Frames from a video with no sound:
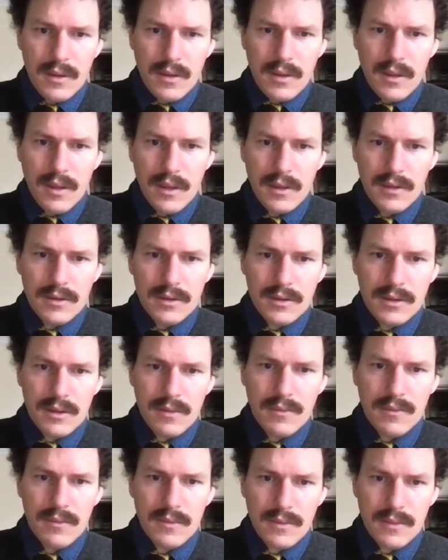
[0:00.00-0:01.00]
had
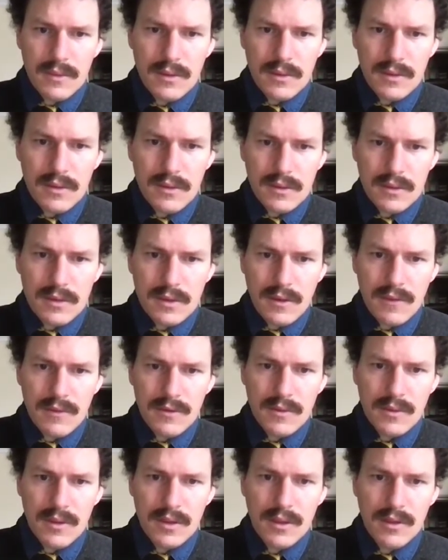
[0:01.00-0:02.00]
some stuff
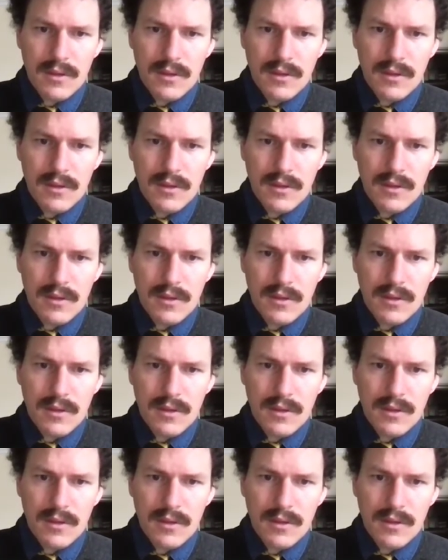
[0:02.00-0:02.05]
to eat,